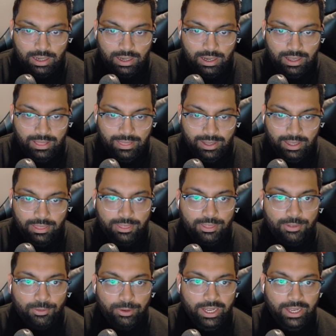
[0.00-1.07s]
I think
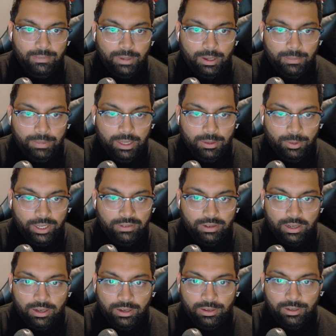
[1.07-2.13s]
3 might be the way to
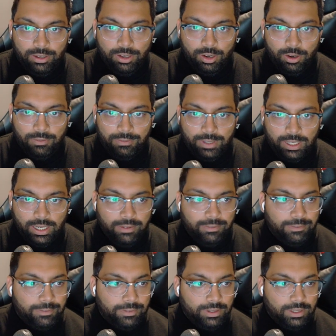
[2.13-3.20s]
go, not 5.